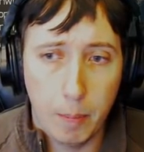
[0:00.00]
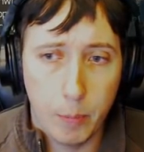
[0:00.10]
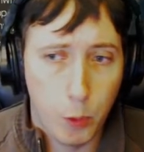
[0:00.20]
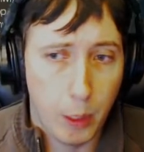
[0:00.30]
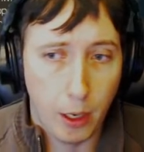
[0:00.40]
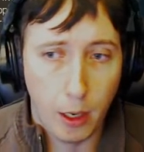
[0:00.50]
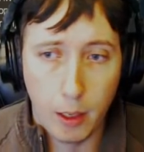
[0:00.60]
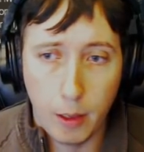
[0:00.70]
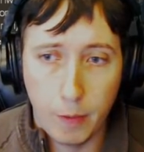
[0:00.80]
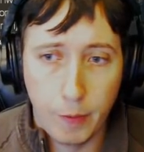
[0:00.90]

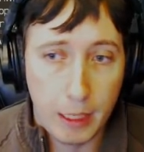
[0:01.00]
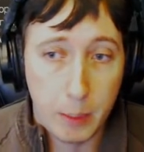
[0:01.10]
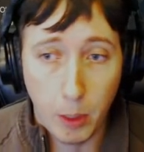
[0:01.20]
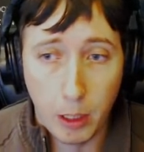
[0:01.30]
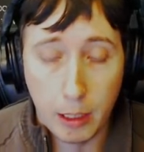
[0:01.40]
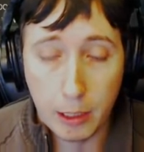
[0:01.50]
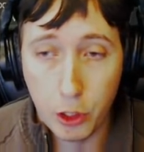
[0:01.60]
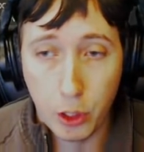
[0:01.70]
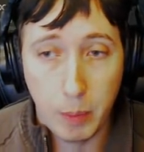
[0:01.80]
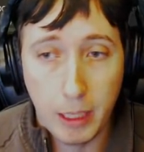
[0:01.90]
Twitter, Facebook. It
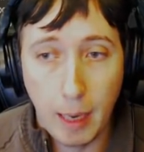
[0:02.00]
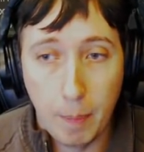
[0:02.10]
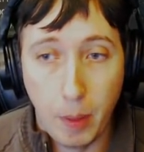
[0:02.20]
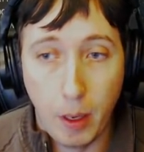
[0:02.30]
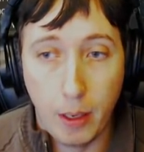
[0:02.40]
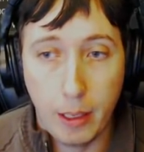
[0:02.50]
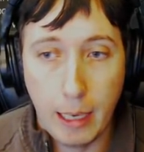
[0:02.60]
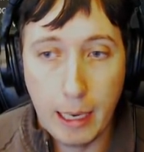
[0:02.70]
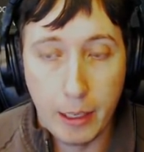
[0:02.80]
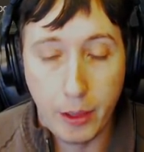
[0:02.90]
should be up on
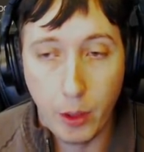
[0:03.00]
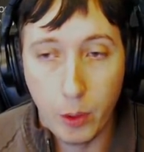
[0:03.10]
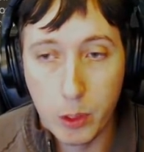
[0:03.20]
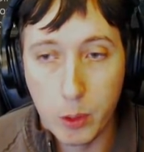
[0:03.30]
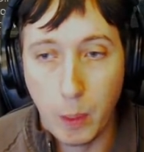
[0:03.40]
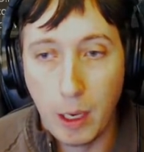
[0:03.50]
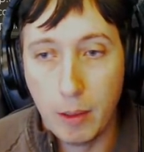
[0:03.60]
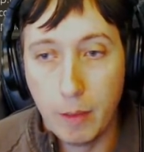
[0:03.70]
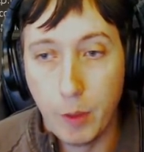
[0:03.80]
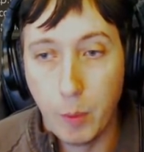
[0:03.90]
any of those as
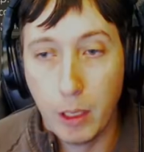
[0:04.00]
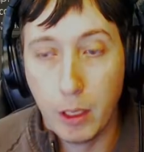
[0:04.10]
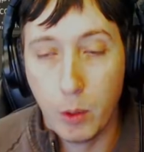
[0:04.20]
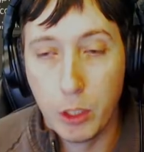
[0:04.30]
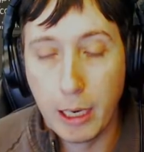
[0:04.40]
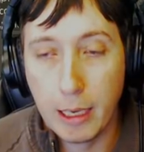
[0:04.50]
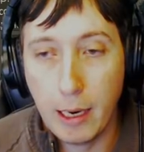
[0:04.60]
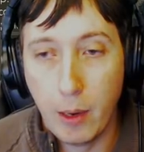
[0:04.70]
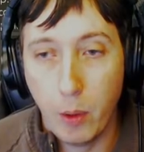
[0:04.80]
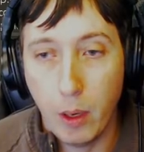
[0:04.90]
well if you want to go check it
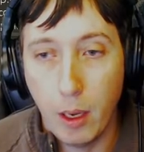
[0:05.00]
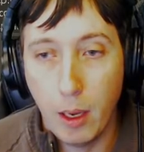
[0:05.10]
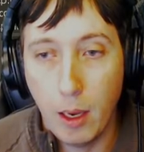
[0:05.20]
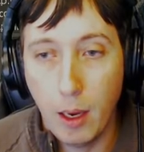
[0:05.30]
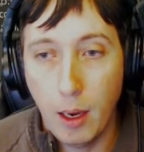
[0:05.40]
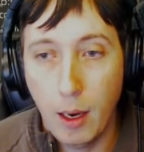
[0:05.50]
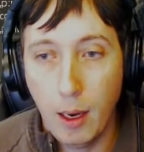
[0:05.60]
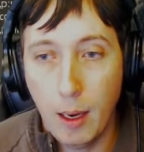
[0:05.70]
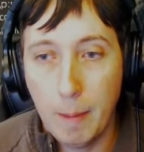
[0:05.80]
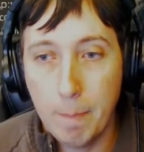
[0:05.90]
out.
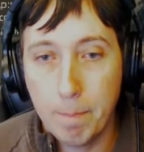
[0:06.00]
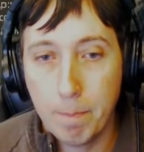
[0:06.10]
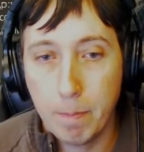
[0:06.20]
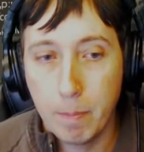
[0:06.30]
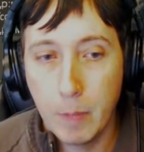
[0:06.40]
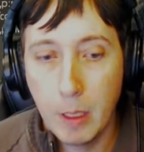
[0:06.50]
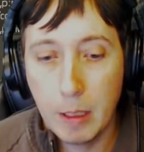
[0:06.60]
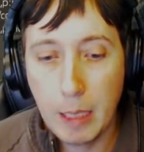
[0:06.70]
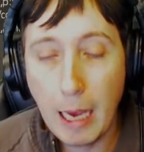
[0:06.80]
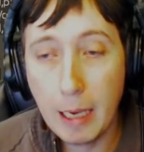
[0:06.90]

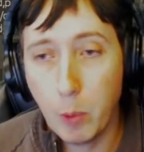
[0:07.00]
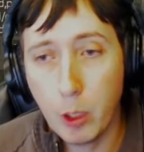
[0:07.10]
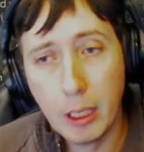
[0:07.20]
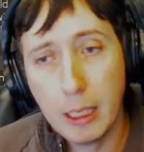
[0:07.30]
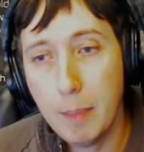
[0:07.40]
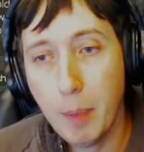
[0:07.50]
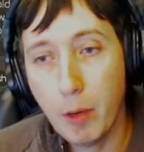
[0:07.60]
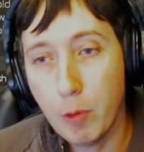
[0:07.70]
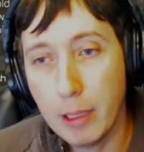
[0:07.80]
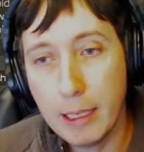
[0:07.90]
Yeah, and we're going to keep
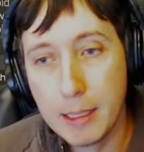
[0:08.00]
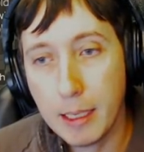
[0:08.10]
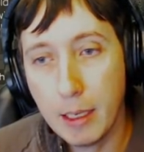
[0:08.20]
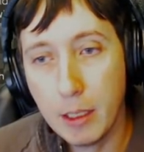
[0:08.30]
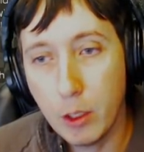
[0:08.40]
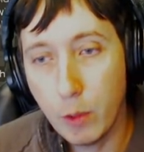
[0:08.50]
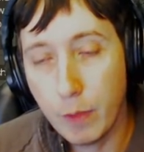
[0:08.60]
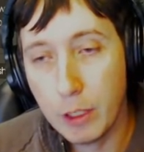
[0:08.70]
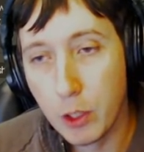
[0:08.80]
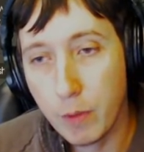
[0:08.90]
on releasing new
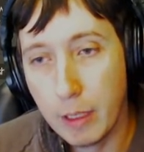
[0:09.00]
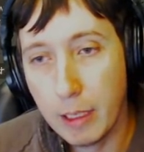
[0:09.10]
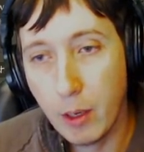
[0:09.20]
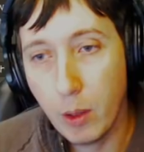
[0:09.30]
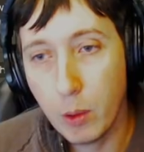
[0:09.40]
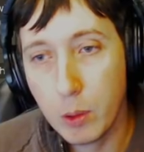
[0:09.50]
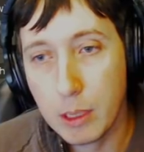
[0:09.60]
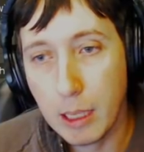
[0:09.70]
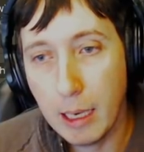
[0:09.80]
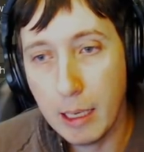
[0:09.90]
feature
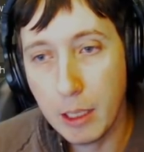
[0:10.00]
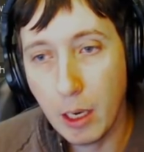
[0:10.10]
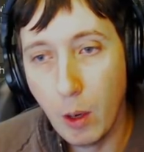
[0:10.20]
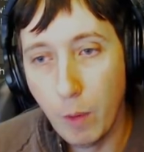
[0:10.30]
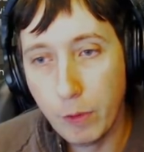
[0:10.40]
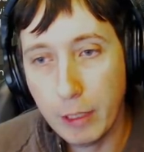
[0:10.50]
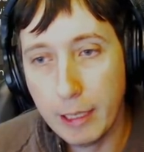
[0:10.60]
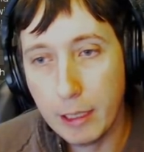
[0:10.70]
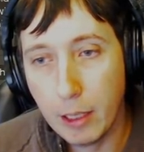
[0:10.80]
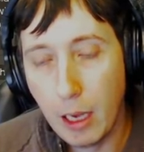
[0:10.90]
videos and
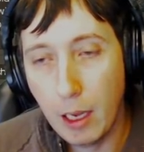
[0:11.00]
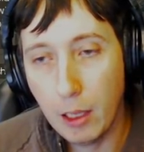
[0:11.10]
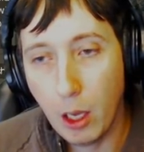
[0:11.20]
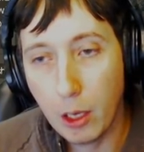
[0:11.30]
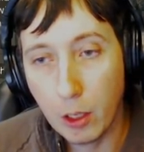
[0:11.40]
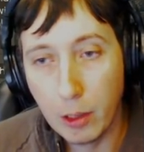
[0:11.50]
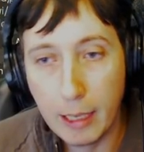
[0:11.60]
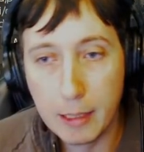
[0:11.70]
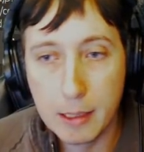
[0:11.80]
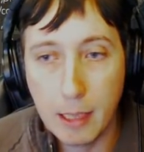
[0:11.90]
hopefully longer
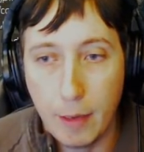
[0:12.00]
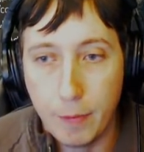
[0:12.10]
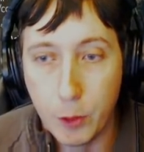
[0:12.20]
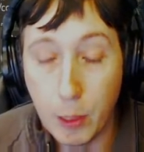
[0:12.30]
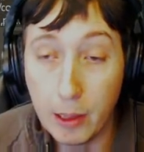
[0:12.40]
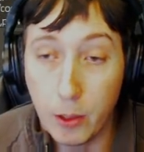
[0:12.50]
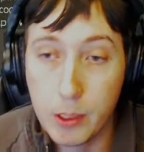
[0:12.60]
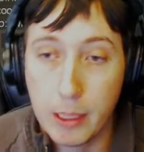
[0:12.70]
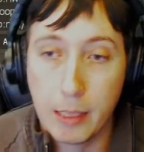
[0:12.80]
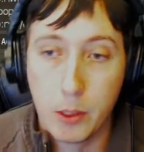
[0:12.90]
length stuff,
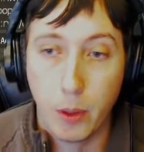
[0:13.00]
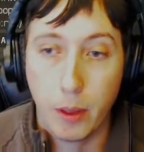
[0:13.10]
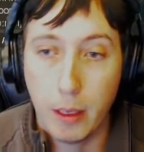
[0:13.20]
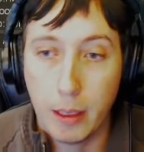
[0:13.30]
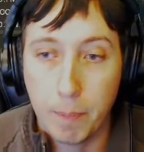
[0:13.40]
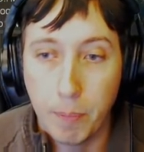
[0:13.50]
trailers and that sort of thing.